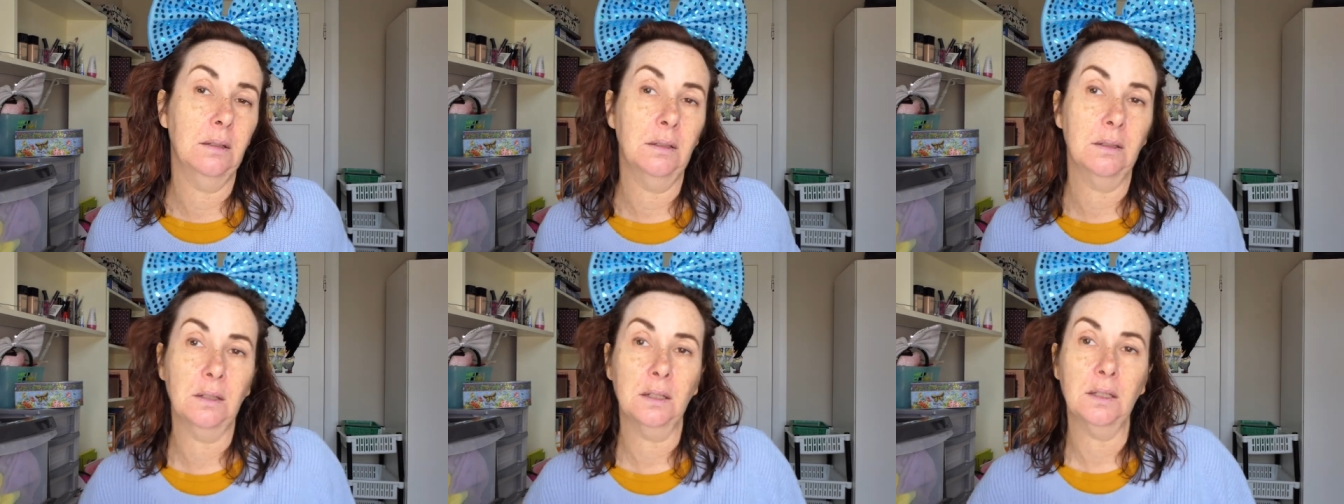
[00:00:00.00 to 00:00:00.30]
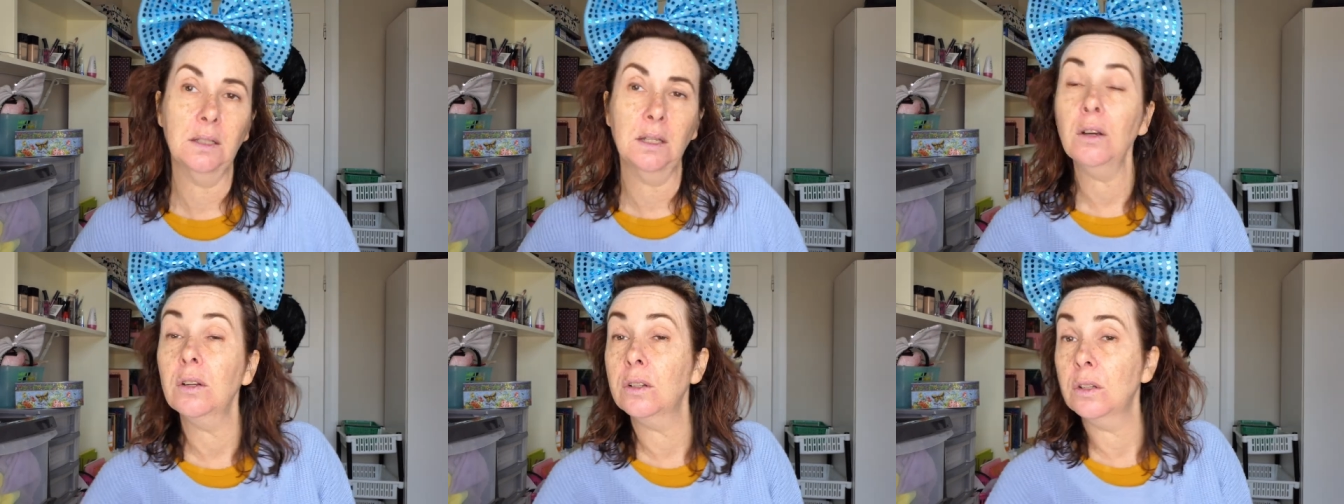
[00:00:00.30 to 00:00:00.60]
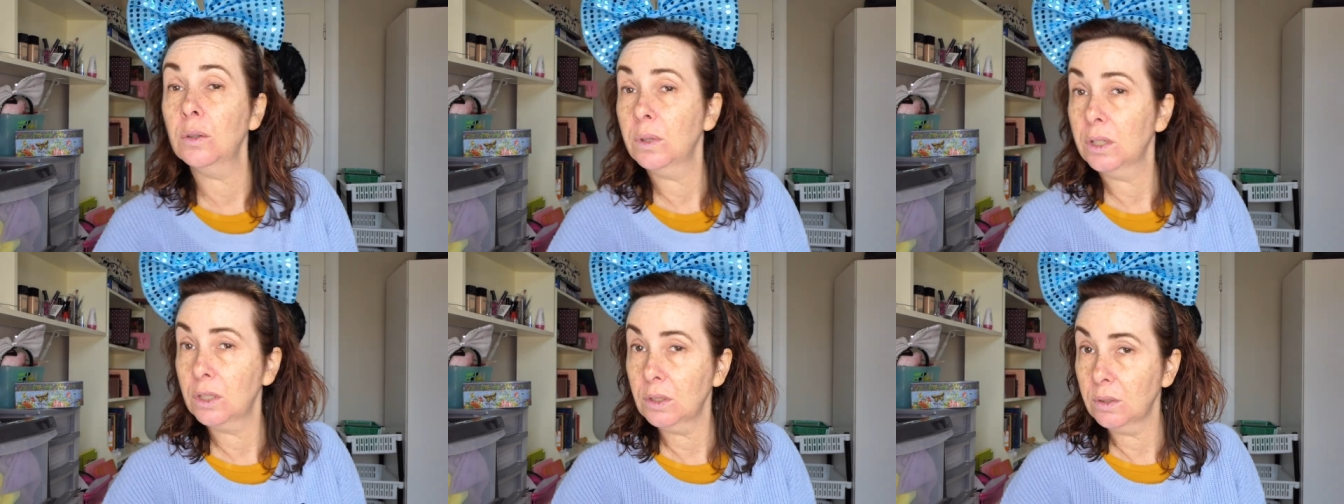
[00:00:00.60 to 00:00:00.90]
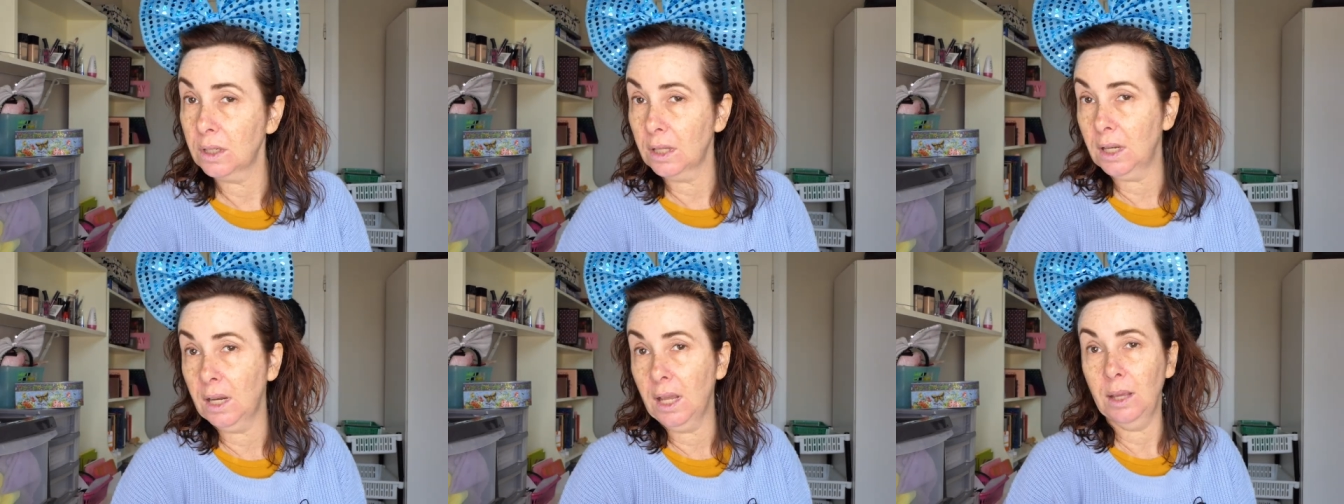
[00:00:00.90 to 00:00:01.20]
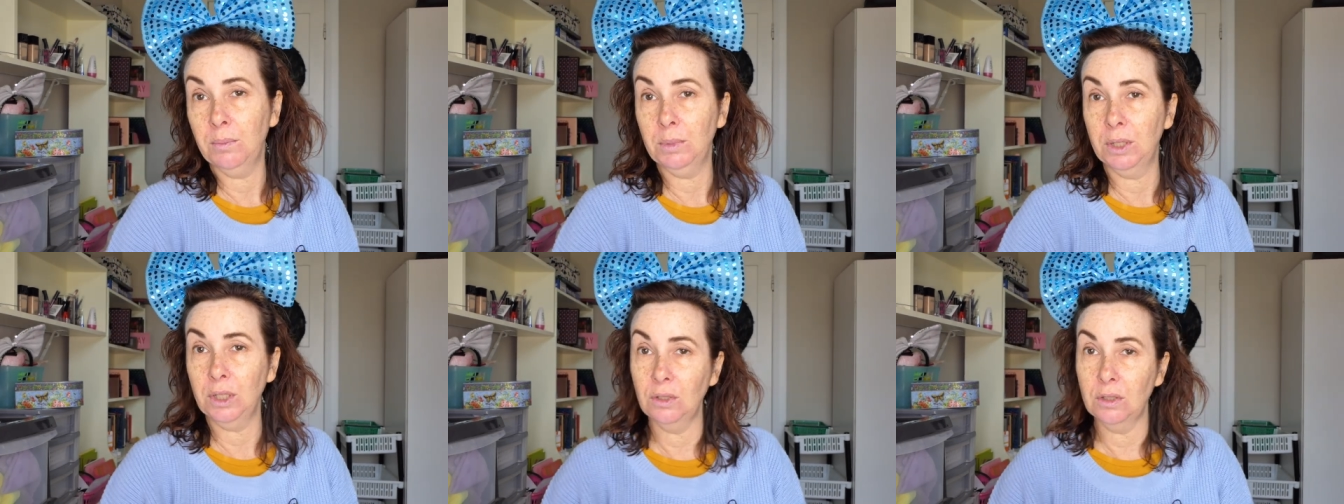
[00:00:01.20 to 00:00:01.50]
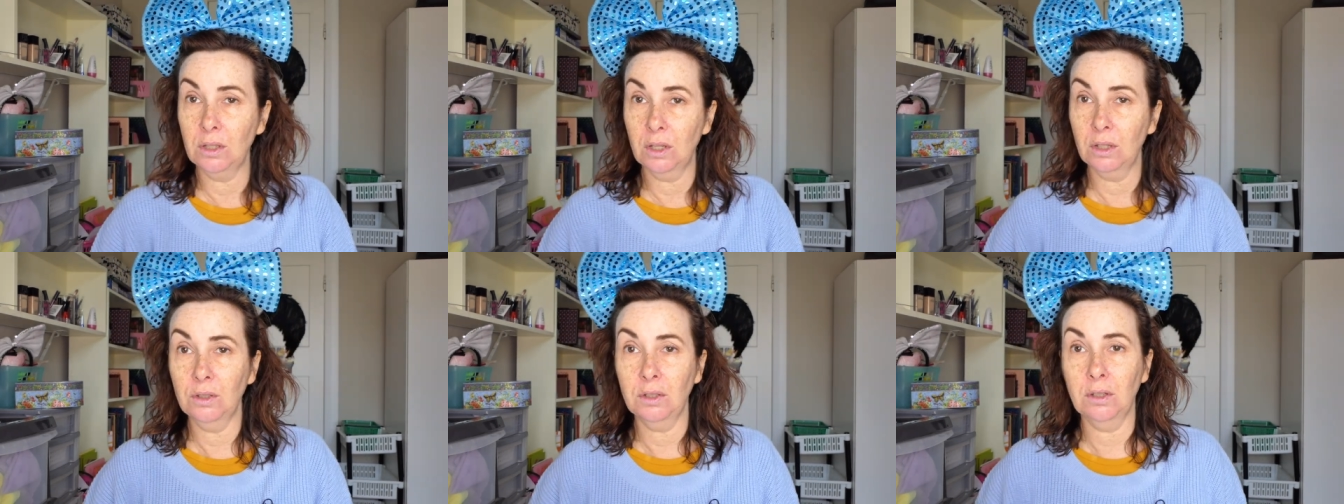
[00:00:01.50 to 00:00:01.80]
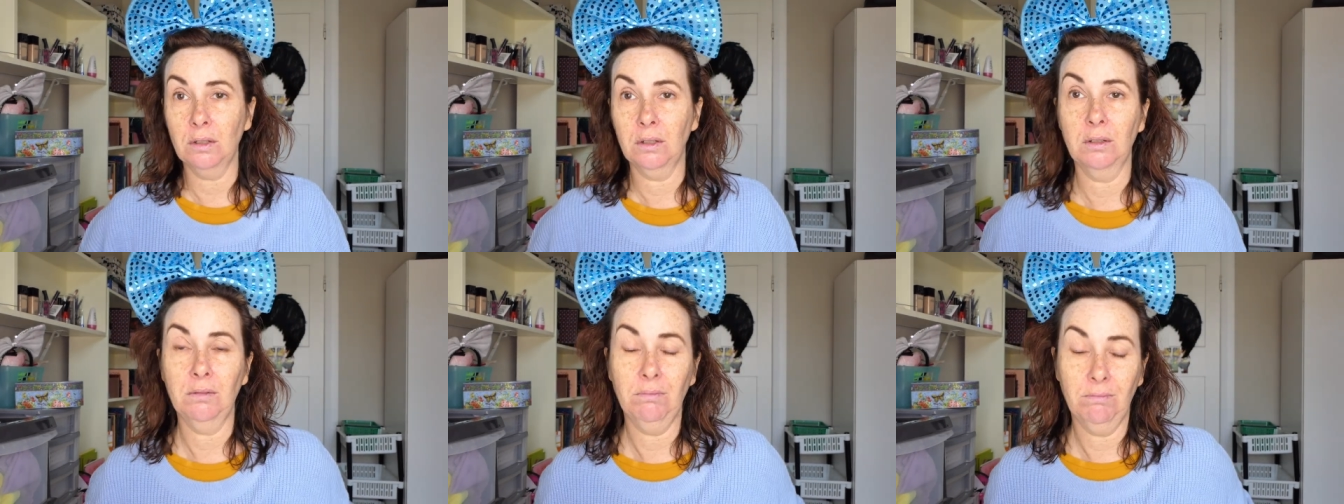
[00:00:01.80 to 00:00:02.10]
sort of said, oh, do you want to do a collab and use
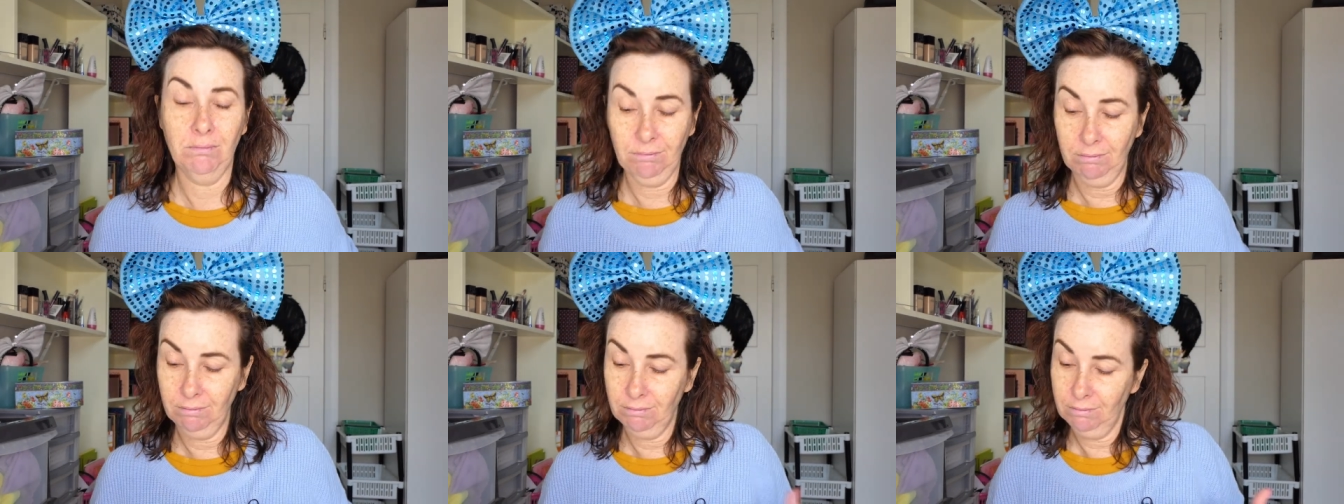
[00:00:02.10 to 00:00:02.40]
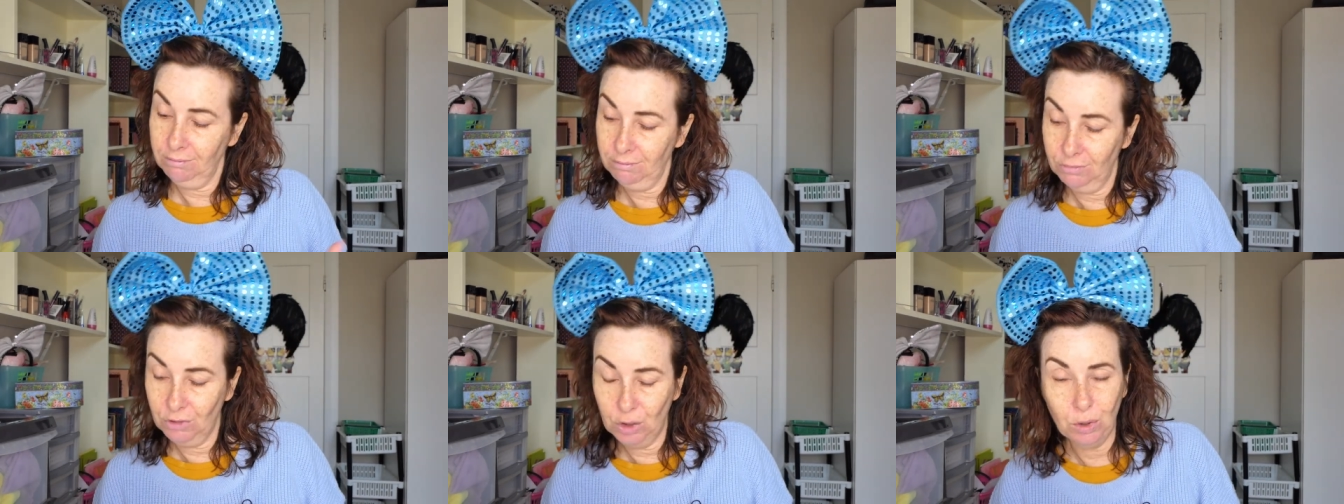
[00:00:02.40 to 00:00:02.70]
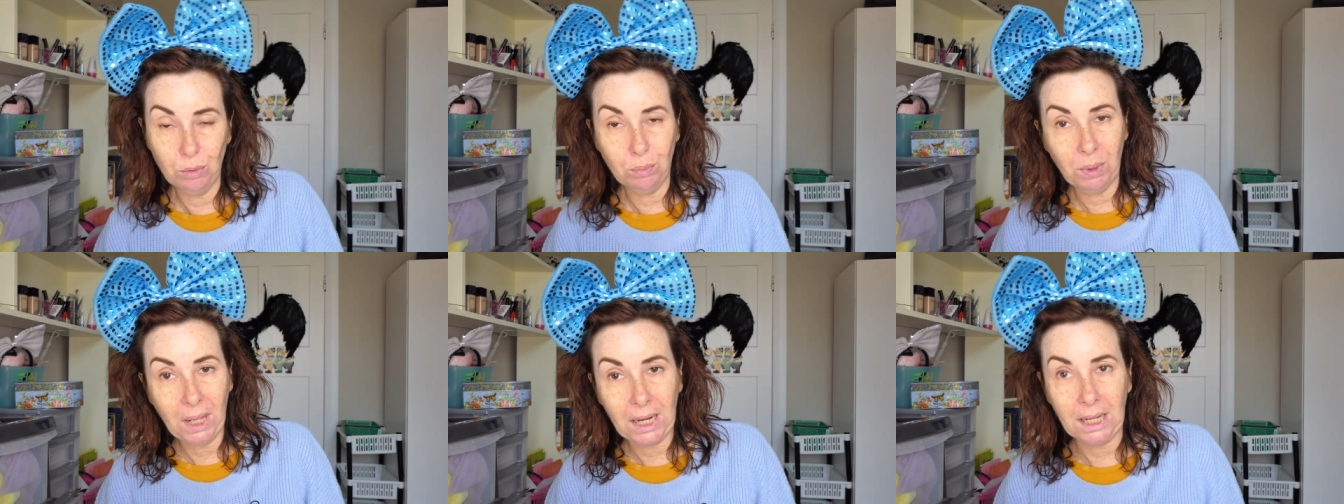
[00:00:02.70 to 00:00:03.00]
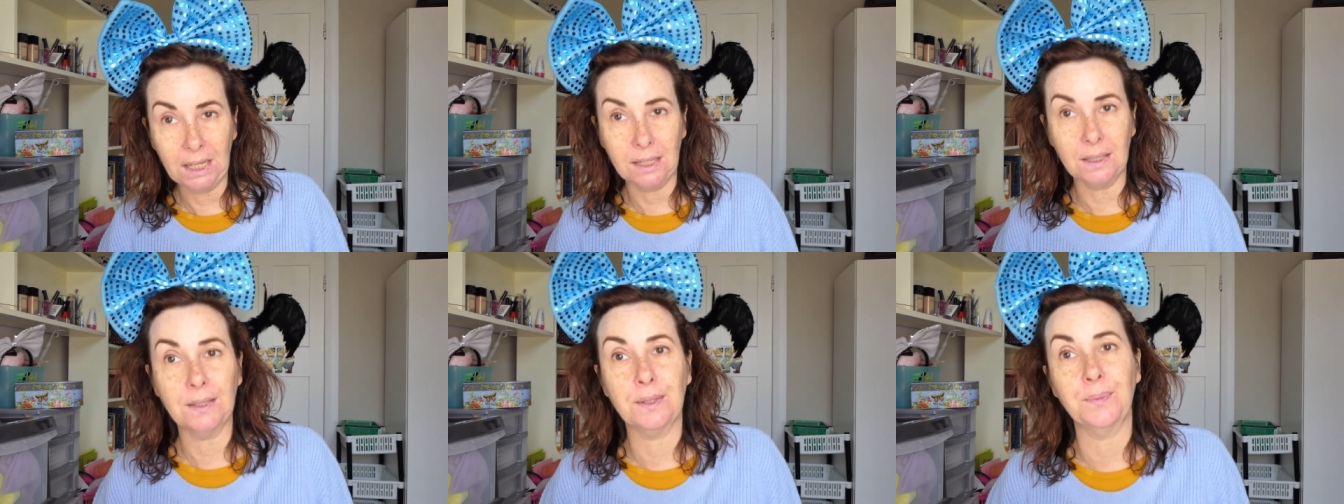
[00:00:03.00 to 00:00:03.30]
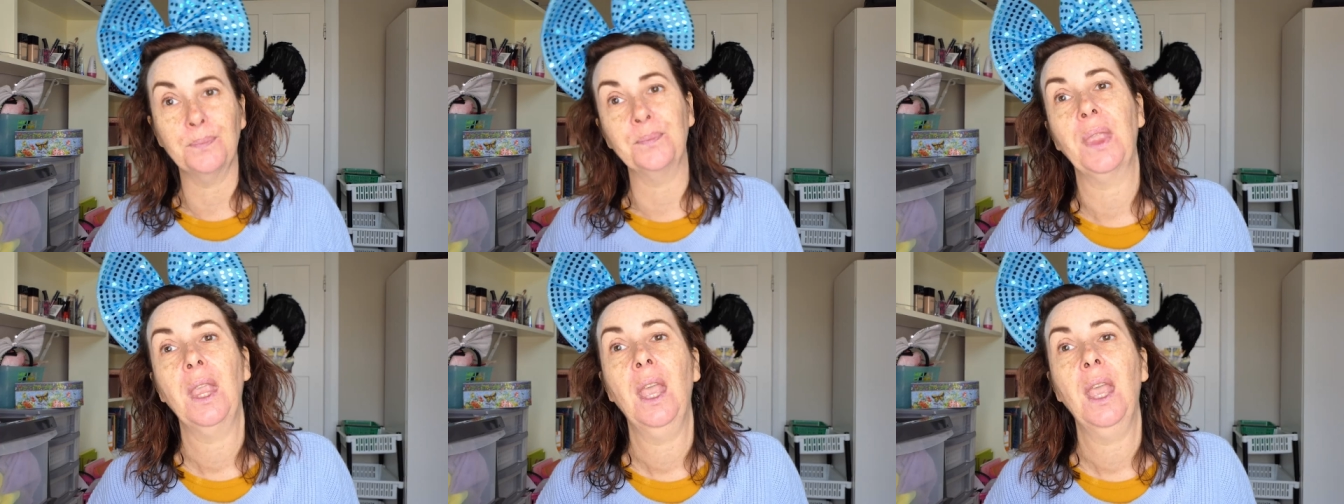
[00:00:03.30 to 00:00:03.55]
those two palettes?